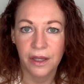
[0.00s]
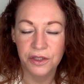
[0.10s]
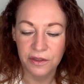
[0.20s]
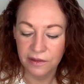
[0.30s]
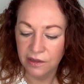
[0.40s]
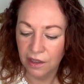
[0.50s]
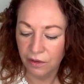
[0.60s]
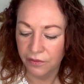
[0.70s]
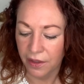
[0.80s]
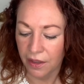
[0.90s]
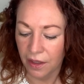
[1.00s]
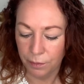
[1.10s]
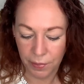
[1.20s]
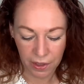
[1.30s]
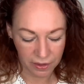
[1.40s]
I just love it,
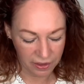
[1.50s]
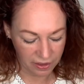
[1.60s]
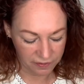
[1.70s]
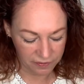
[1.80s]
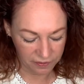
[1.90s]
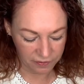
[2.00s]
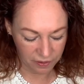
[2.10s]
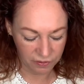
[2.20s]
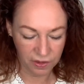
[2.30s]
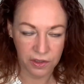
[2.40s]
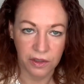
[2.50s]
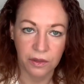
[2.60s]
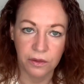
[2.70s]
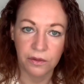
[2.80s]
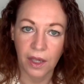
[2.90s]
but it is
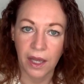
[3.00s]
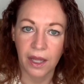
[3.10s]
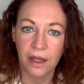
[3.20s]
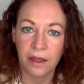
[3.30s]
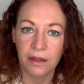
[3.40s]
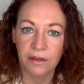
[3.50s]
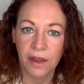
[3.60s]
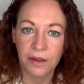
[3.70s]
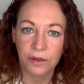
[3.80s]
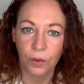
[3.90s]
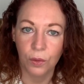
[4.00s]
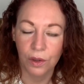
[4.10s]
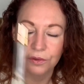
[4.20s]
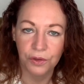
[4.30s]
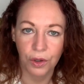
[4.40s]
discontinued and that's all
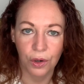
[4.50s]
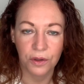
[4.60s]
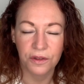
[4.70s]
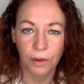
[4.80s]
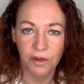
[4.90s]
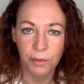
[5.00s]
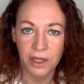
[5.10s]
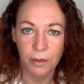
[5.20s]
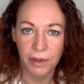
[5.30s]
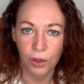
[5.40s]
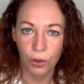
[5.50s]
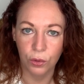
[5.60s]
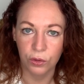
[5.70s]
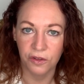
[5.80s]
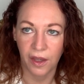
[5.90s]
I've got. So I've been a bit
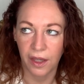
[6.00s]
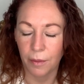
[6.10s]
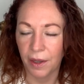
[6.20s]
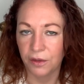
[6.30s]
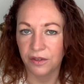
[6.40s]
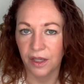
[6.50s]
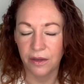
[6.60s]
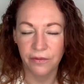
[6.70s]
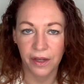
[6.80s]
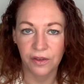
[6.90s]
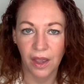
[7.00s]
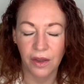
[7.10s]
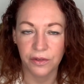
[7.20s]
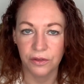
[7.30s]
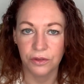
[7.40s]
hoardy about it. In fact, I
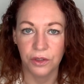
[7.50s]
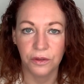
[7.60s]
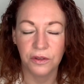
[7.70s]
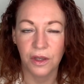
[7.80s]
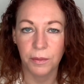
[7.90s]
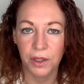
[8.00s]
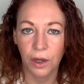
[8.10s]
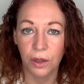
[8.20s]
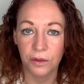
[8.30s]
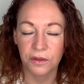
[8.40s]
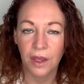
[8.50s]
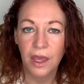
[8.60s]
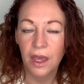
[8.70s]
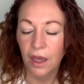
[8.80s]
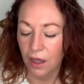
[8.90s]
haven't used it because
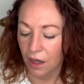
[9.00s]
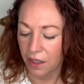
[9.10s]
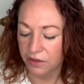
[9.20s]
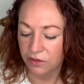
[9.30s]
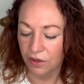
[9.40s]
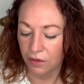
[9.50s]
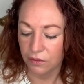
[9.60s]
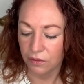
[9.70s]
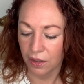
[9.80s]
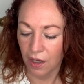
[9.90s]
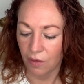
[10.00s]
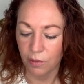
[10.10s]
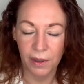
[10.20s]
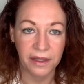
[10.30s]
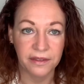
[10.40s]
I don't, I can't replace it.